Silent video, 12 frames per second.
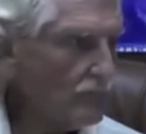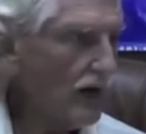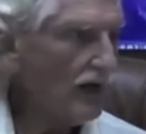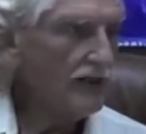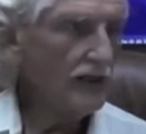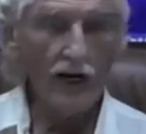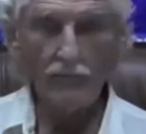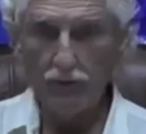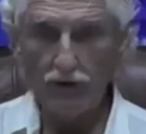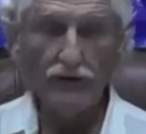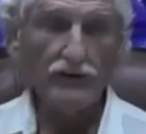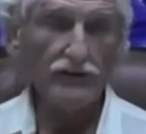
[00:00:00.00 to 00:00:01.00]
not a
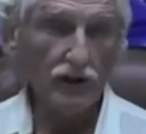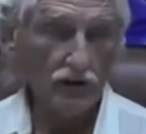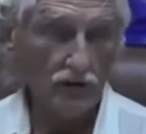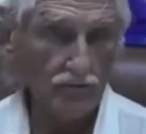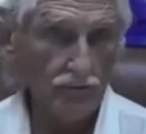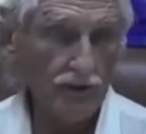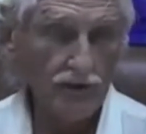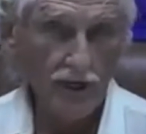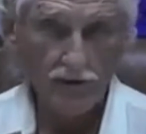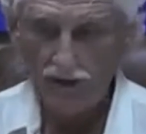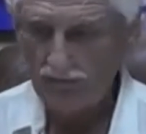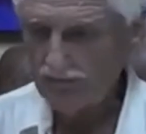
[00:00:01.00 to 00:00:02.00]
perfect circle, put it
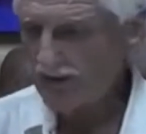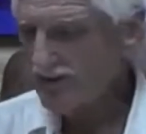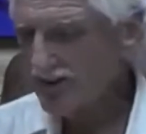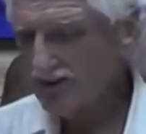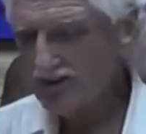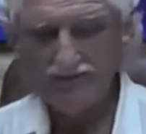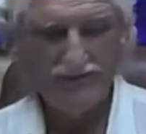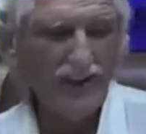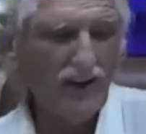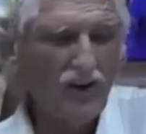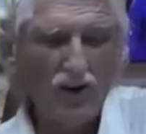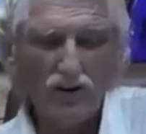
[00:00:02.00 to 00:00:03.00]
that way. But it's just,
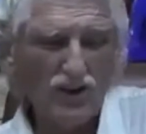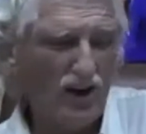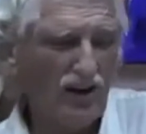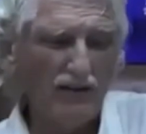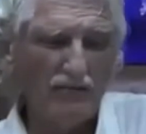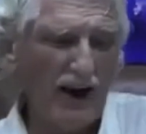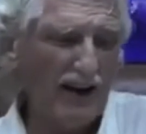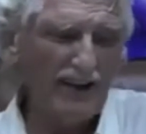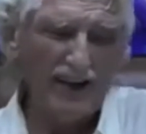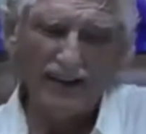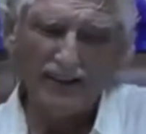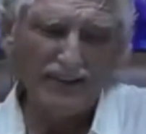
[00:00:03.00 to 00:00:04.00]
goes on in
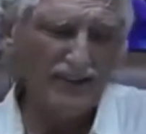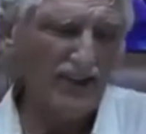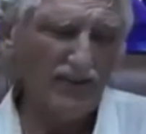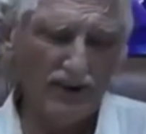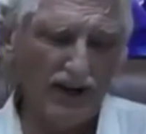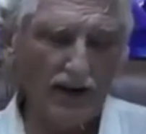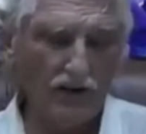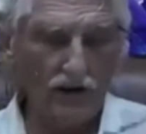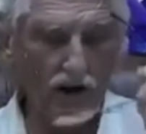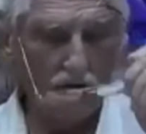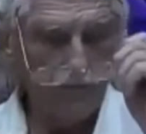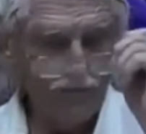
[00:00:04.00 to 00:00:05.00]
magnetics and stuff, and I don't
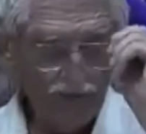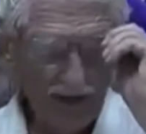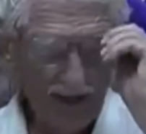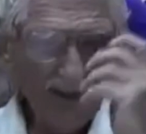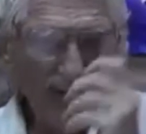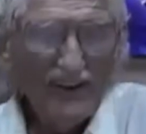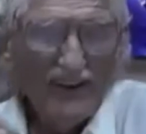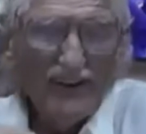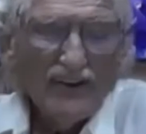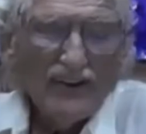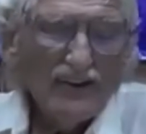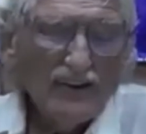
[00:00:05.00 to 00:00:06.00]
know.
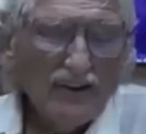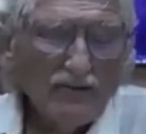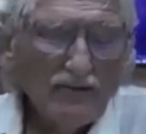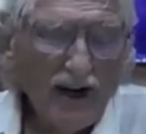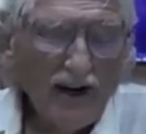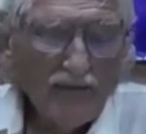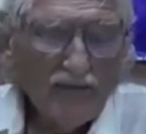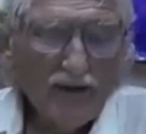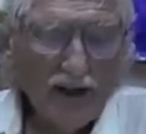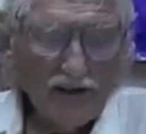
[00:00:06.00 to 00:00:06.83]
But it's